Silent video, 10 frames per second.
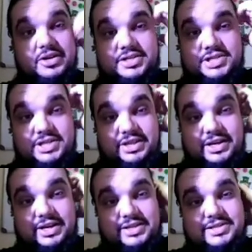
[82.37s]
you're gonna see
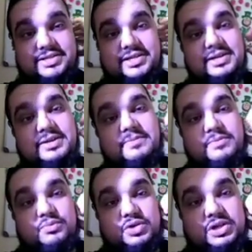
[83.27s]
that it's
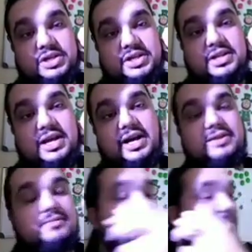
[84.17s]
really
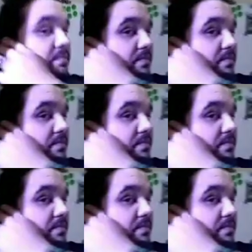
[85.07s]
not.